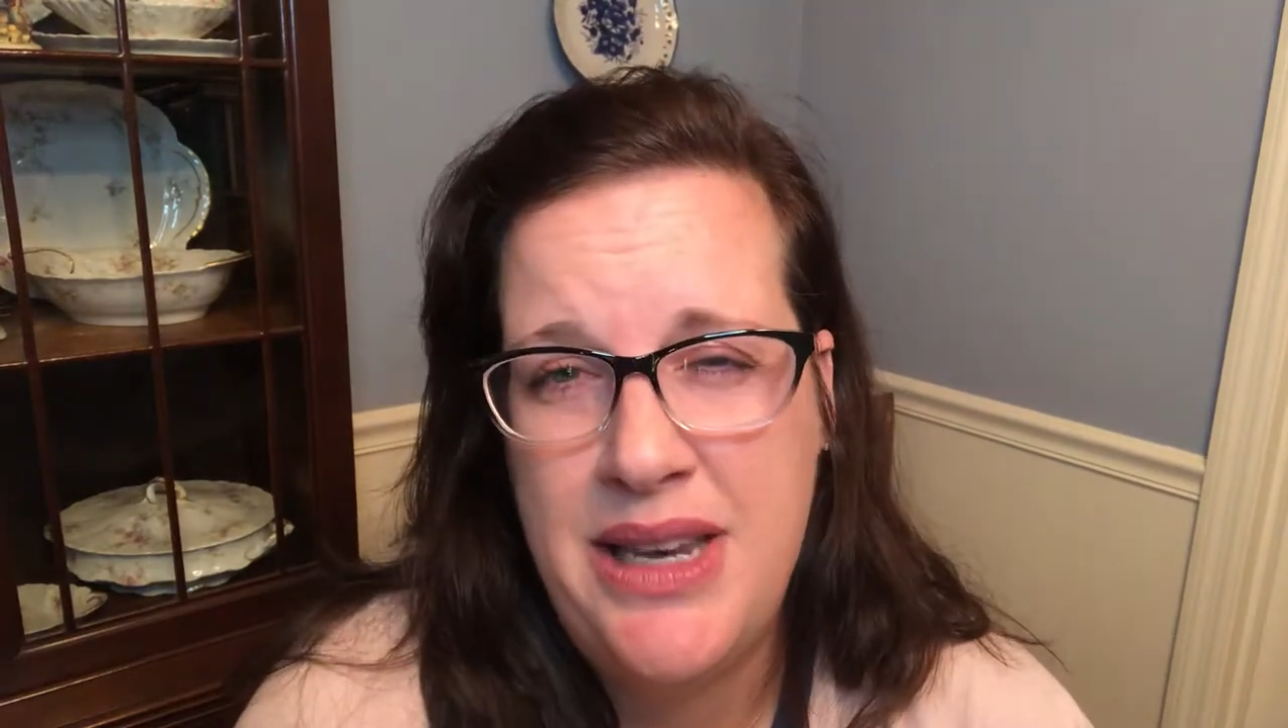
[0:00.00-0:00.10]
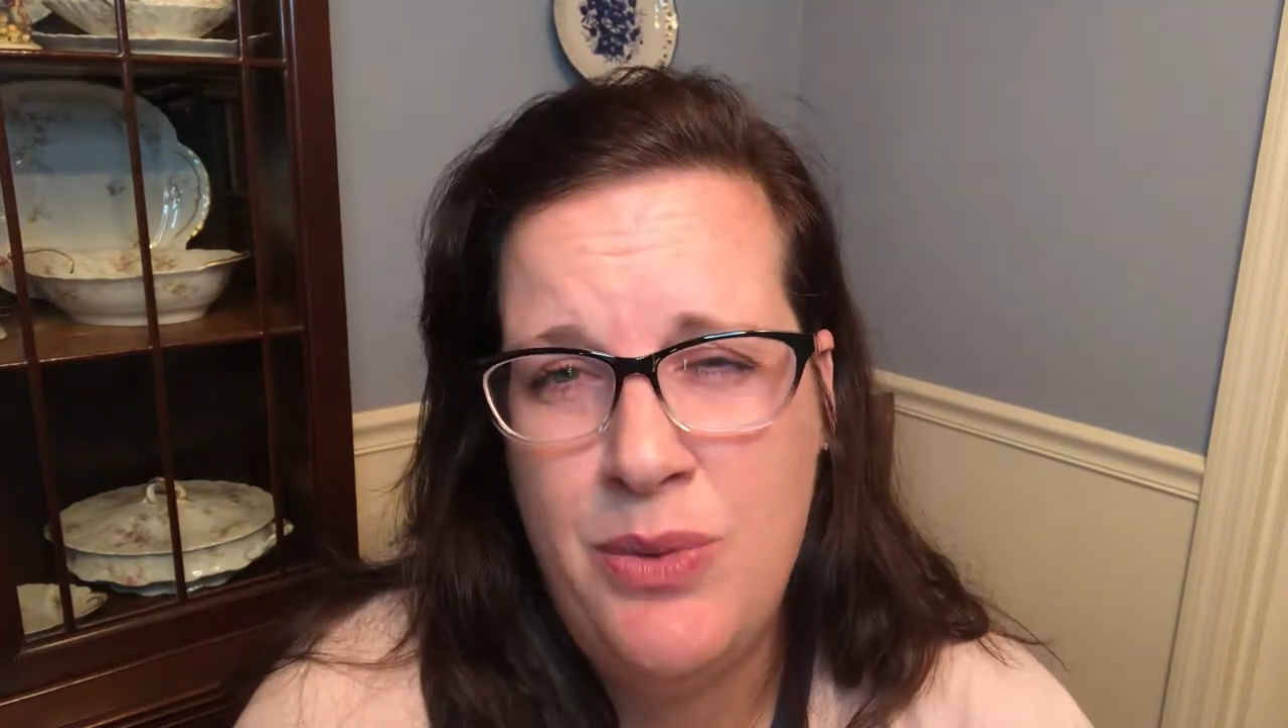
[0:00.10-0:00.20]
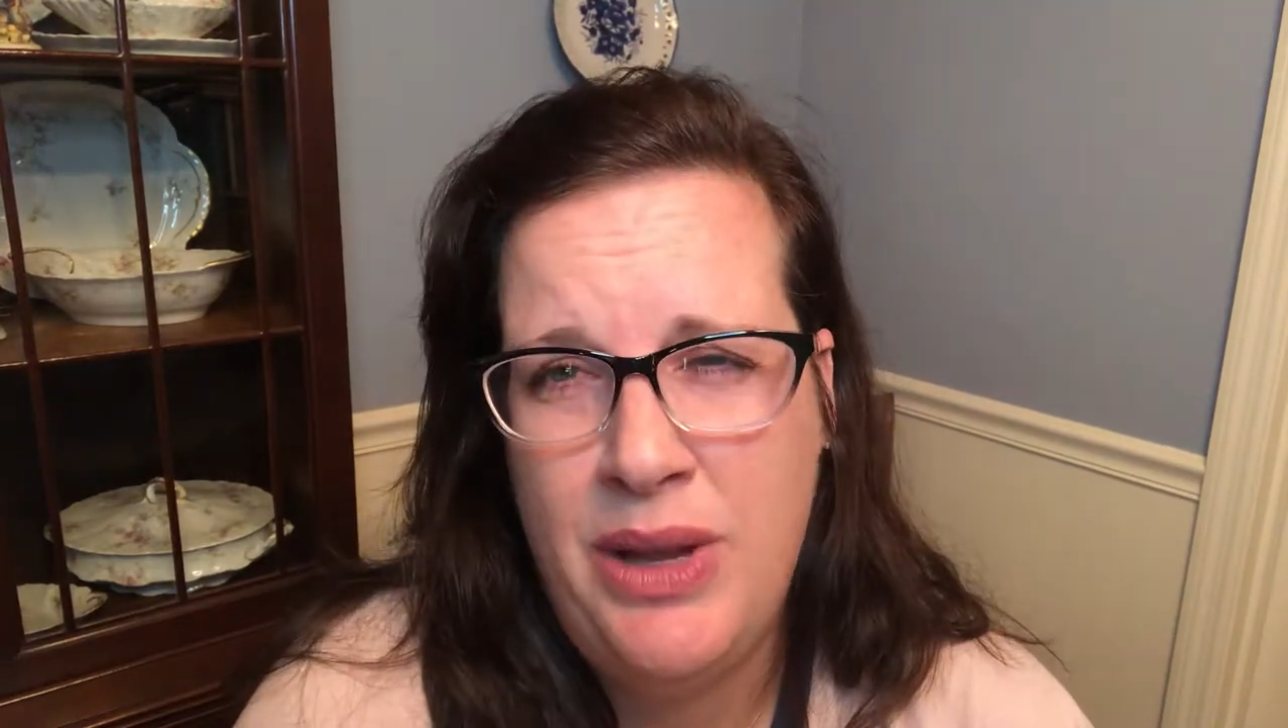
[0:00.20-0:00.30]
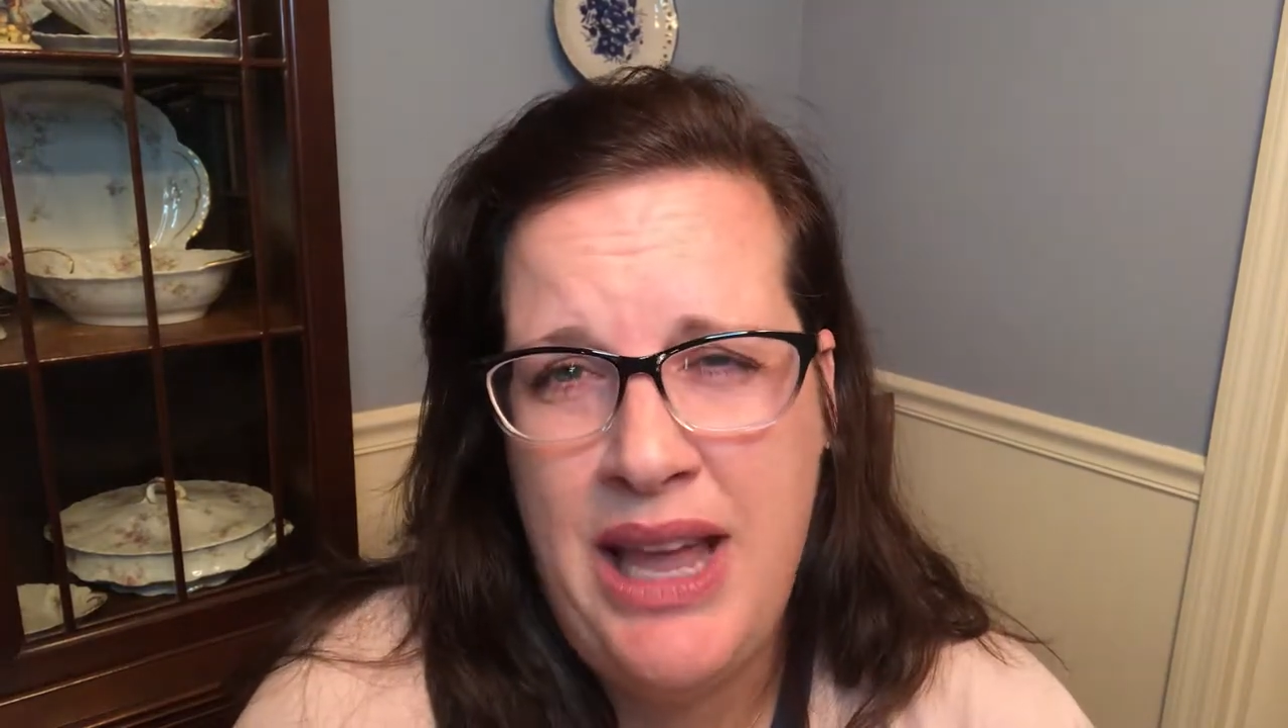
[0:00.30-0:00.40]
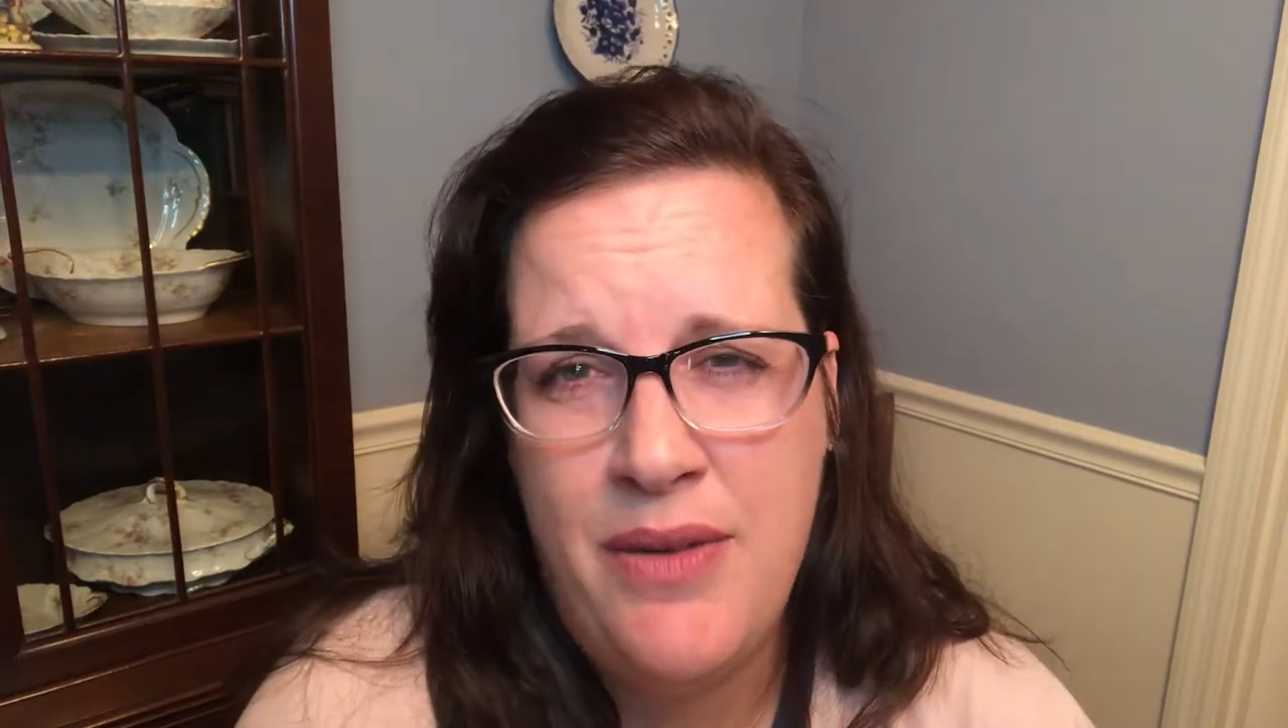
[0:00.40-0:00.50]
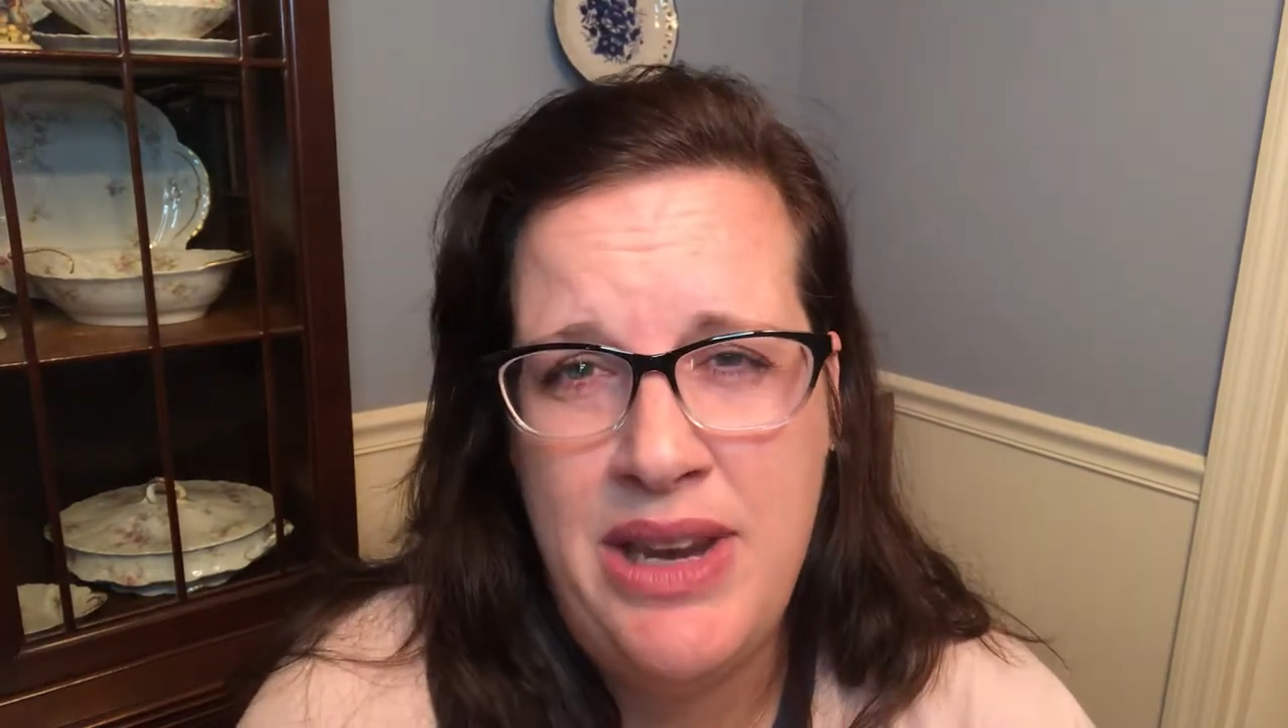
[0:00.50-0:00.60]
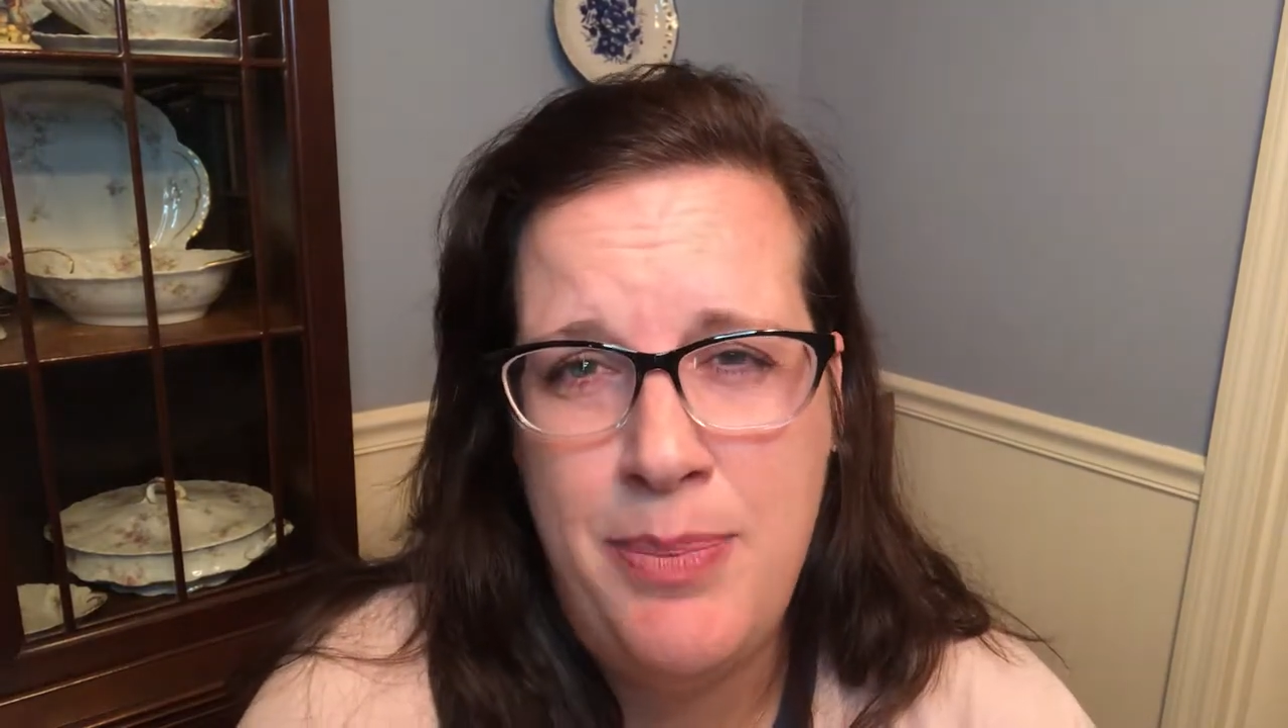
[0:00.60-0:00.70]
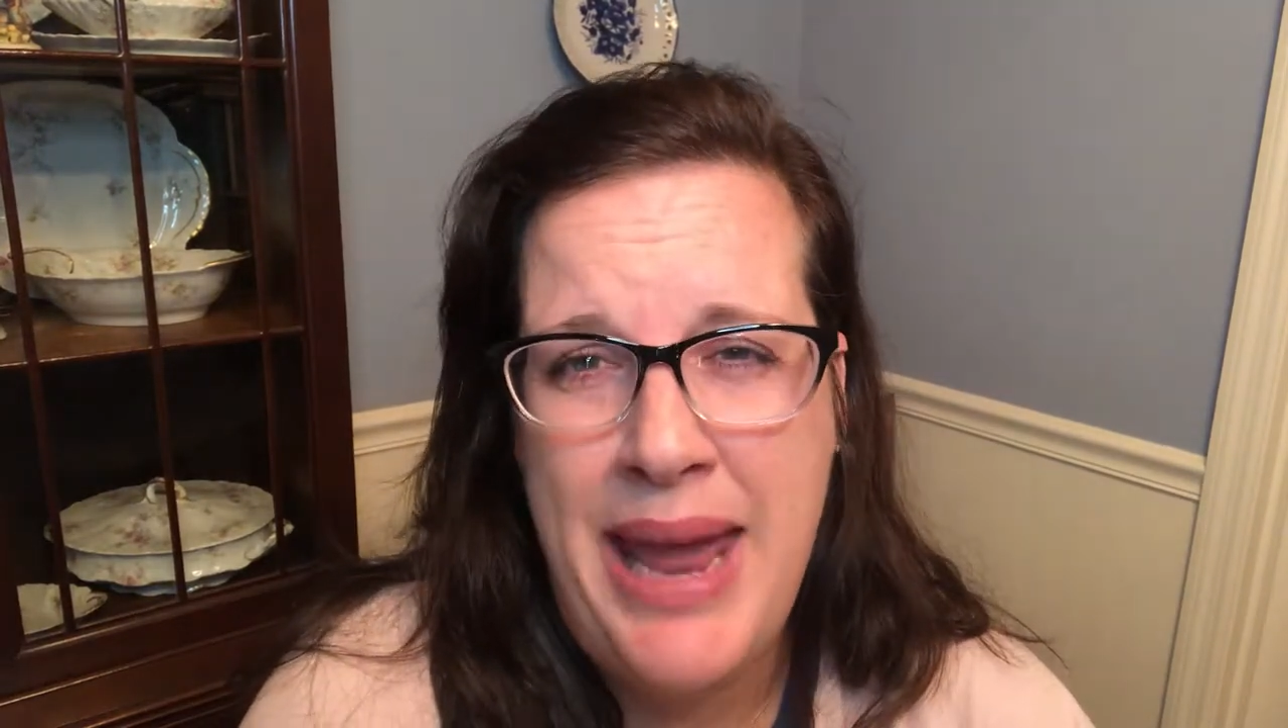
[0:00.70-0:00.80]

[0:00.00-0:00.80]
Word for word: didn't really have any